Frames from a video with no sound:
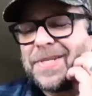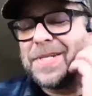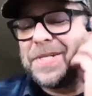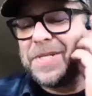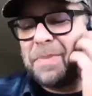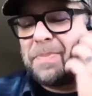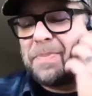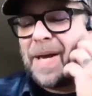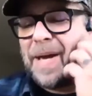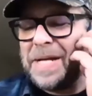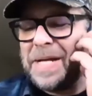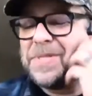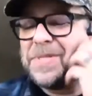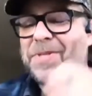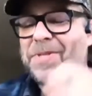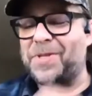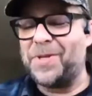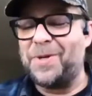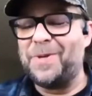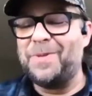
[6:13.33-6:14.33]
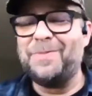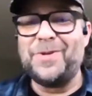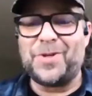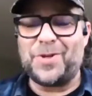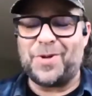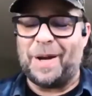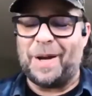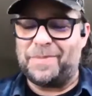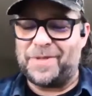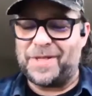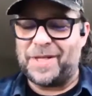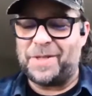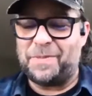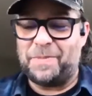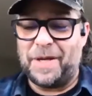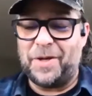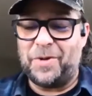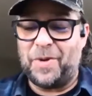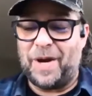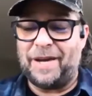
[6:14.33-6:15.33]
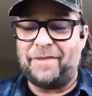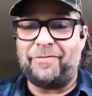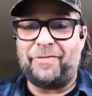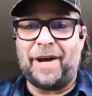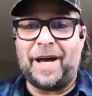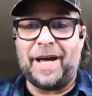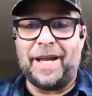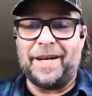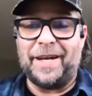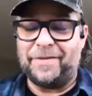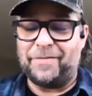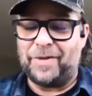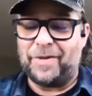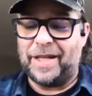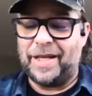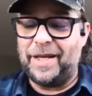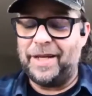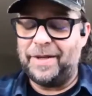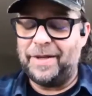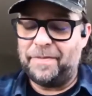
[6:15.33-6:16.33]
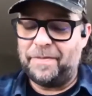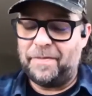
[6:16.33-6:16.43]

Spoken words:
of Japan Zoom trips. It's been quite fun, really.